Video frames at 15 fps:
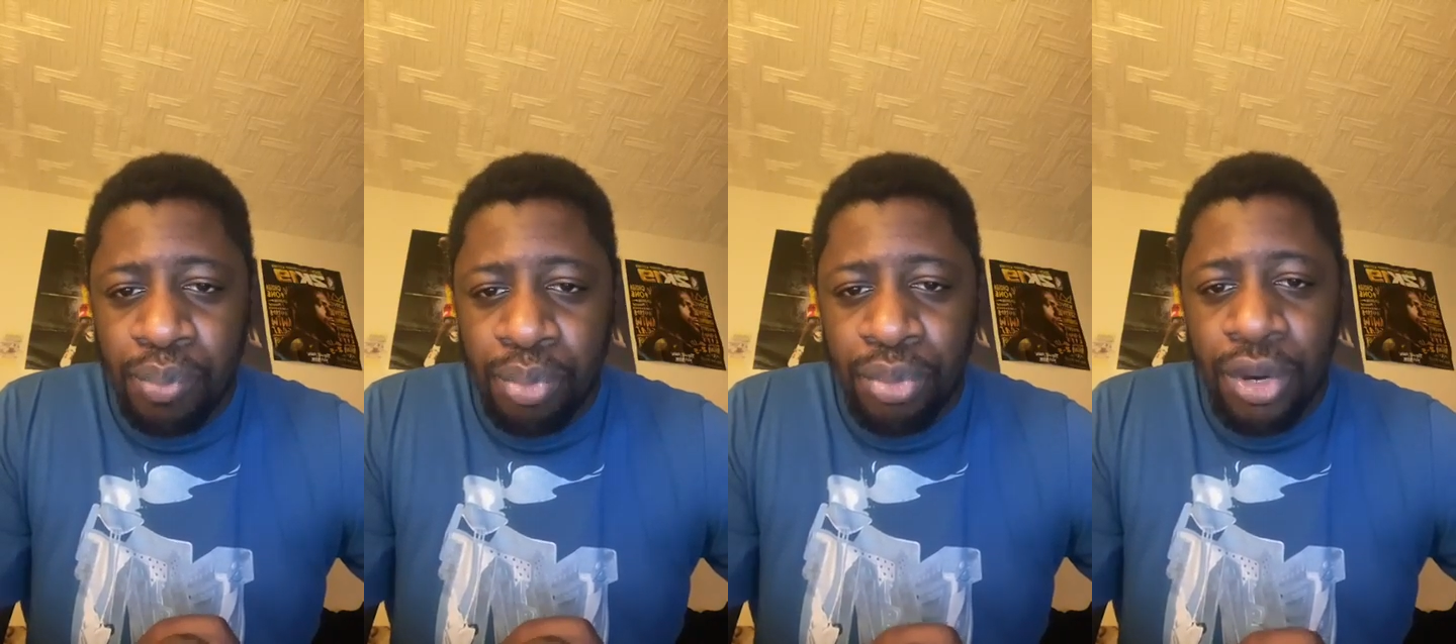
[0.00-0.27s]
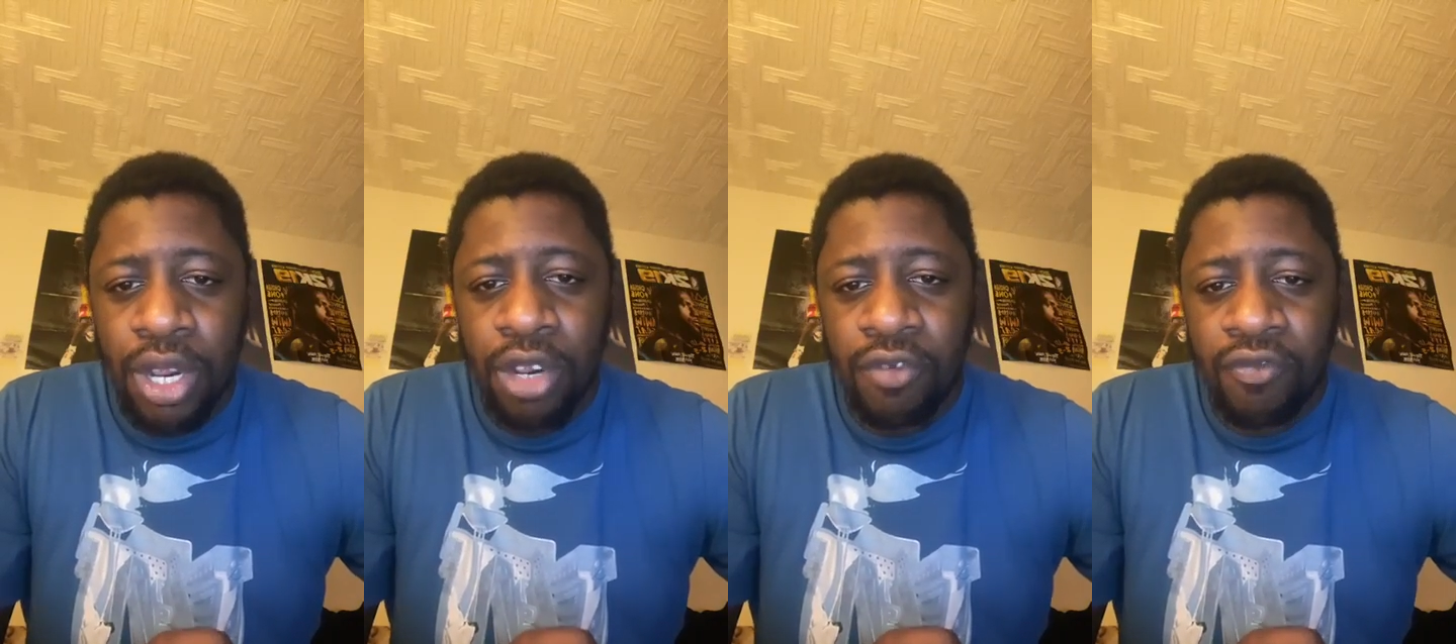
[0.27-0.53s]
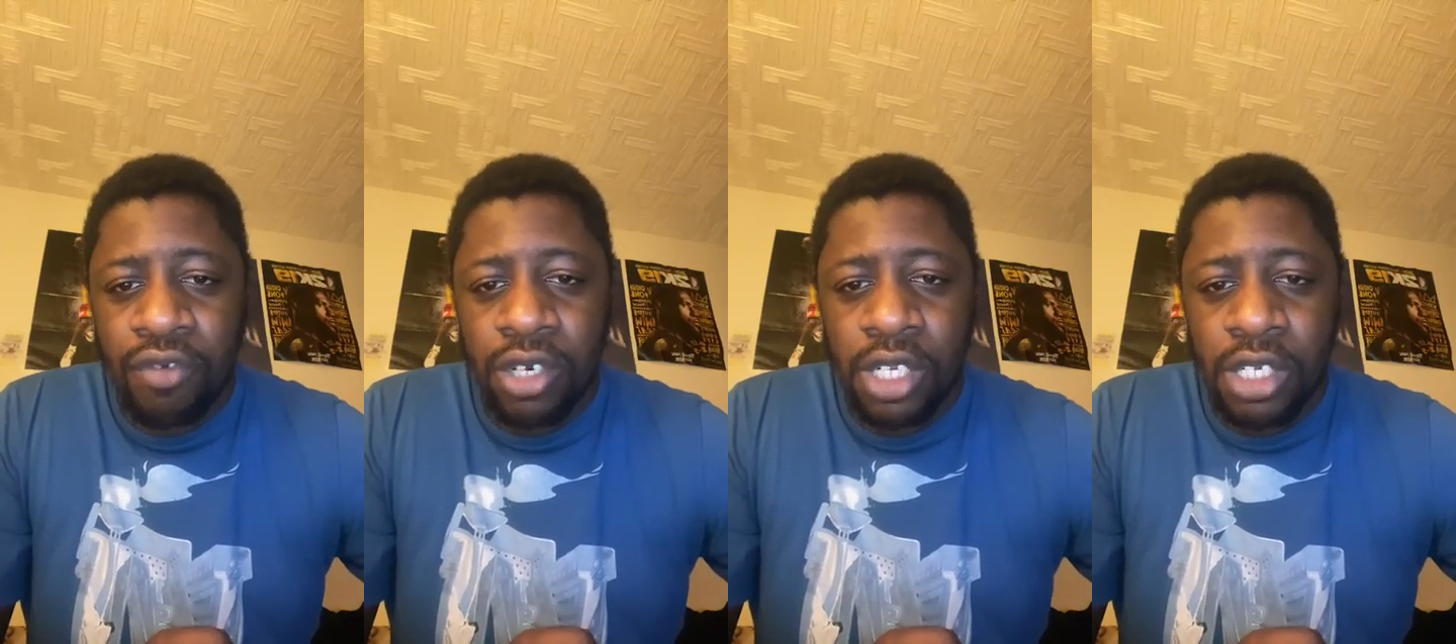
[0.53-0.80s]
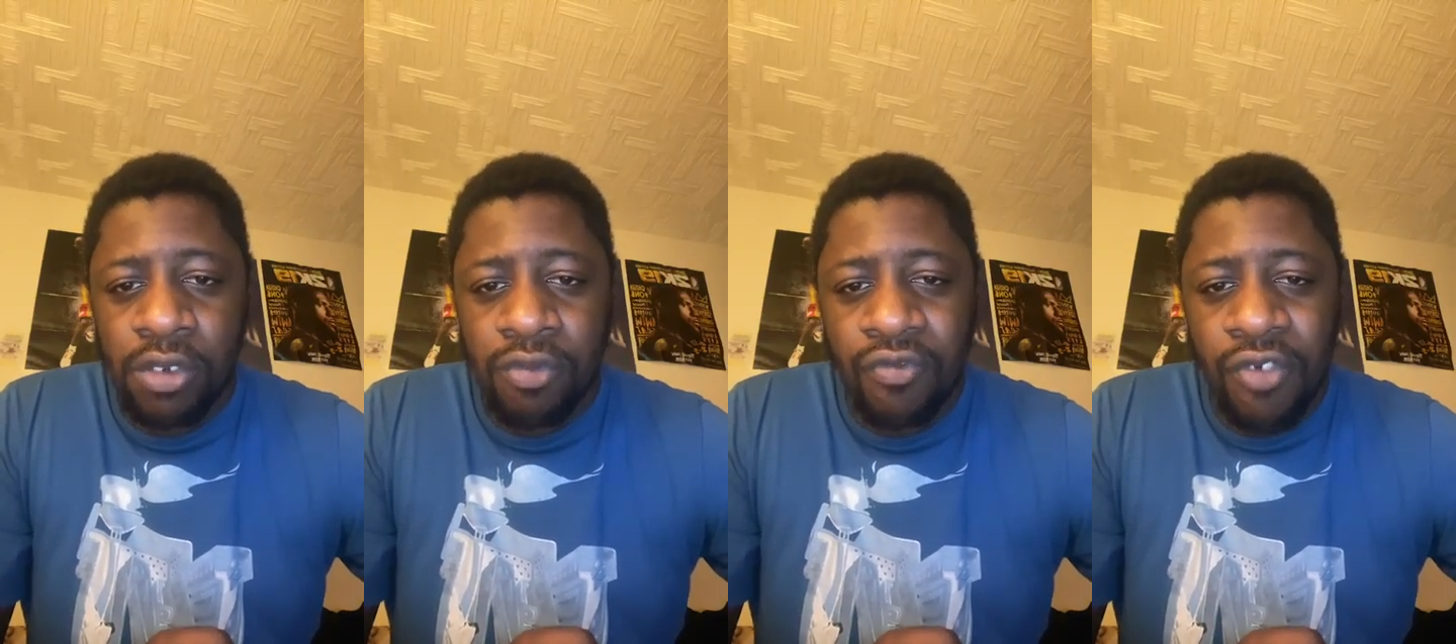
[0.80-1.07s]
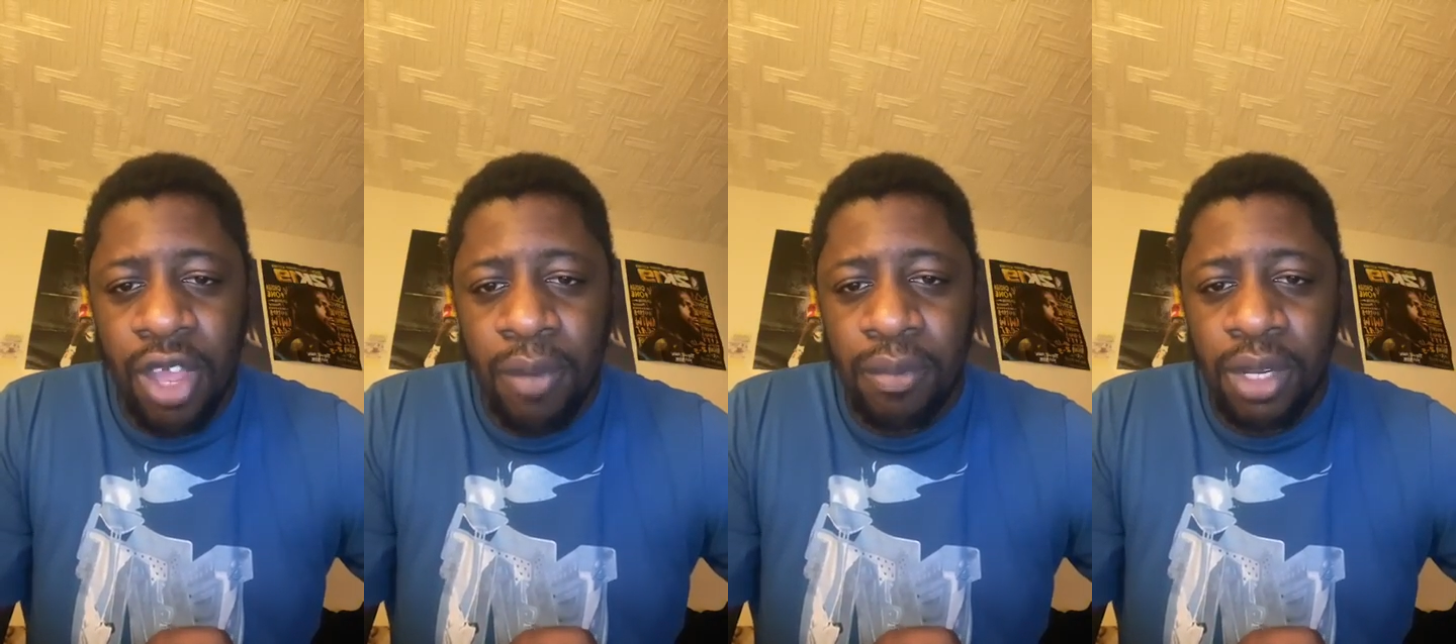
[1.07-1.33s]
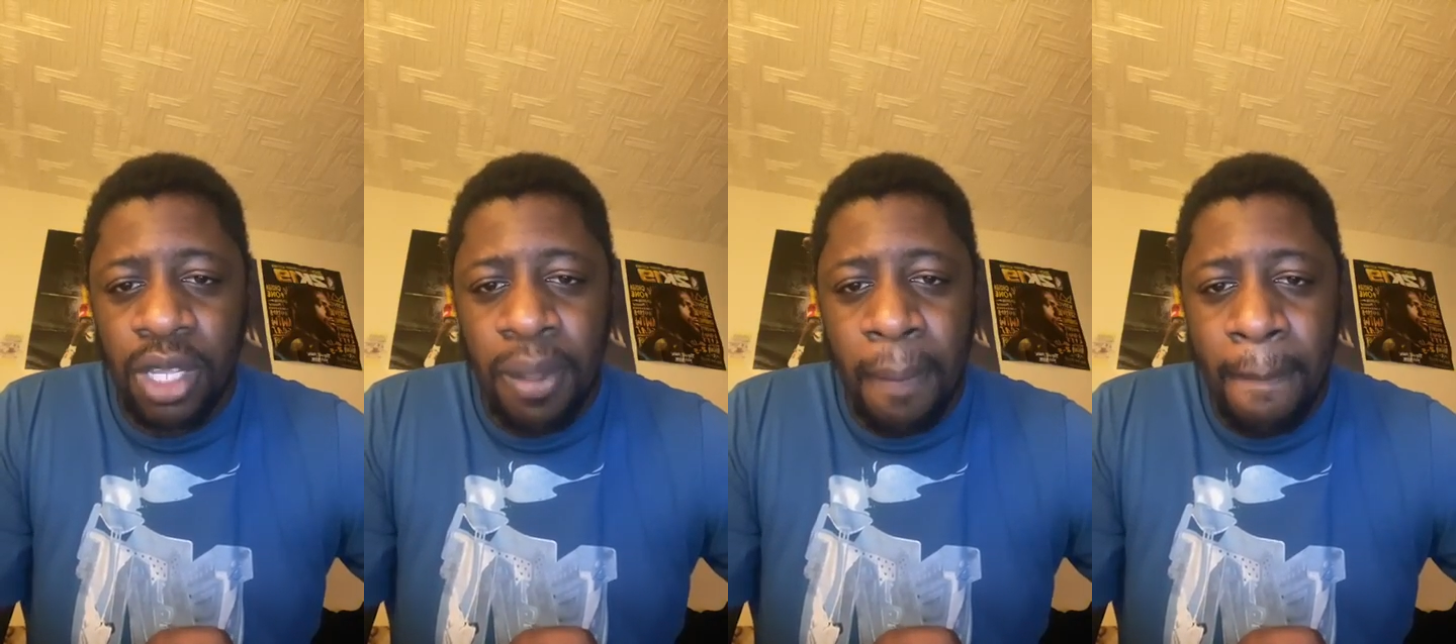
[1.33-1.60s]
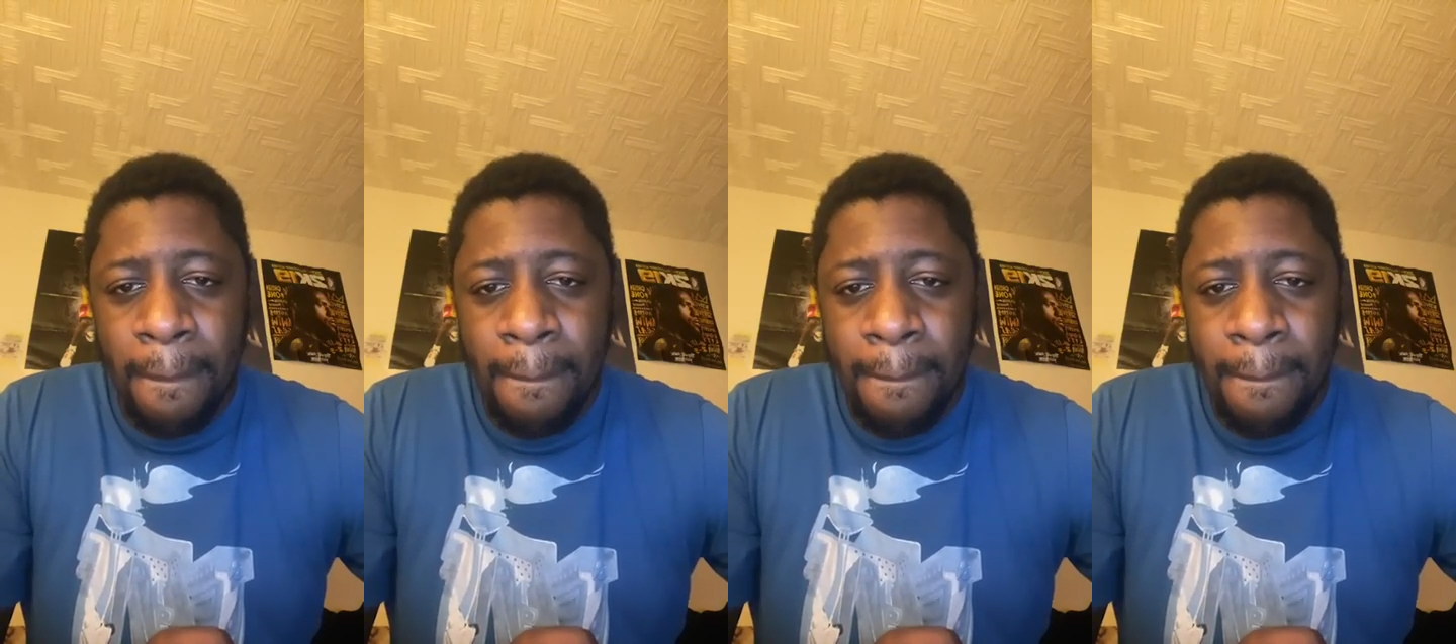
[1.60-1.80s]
prayer for this family,